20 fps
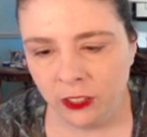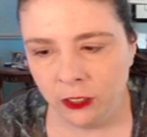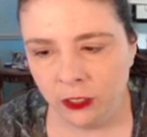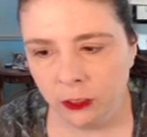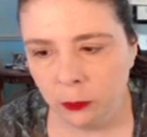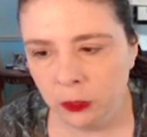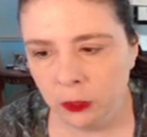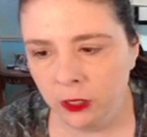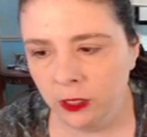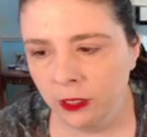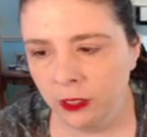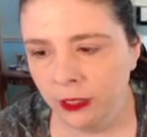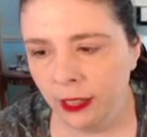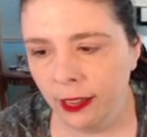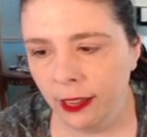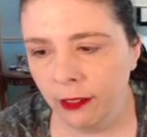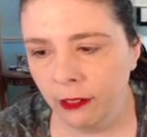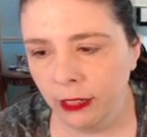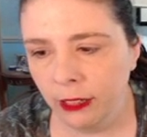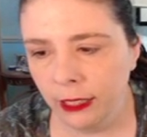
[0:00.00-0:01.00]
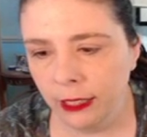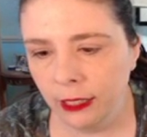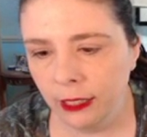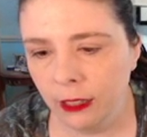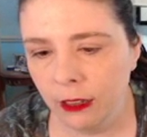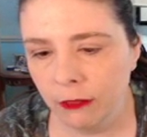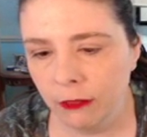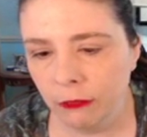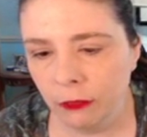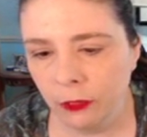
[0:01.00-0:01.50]
upside down he
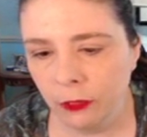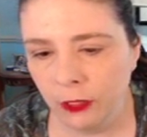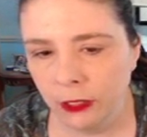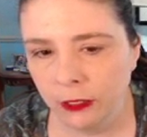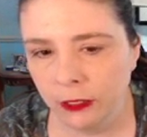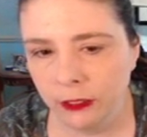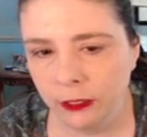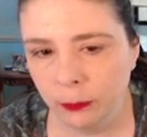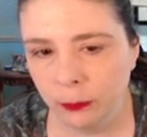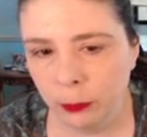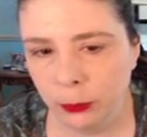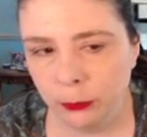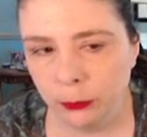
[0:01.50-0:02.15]
can't flip.